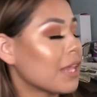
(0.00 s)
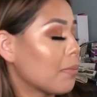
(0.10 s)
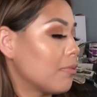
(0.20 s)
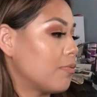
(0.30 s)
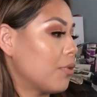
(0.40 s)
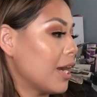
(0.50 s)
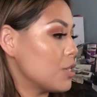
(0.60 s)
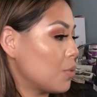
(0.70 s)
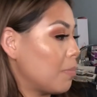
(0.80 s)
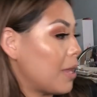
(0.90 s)
Before I
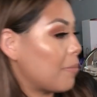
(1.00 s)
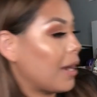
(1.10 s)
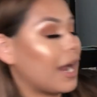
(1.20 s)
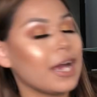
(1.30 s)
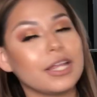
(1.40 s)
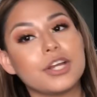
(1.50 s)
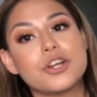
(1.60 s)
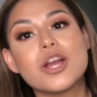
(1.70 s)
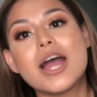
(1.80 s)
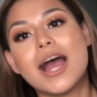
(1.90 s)
do apply my
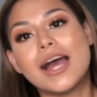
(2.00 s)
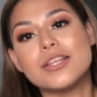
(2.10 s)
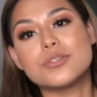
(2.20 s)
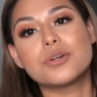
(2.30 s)
highlighter, I do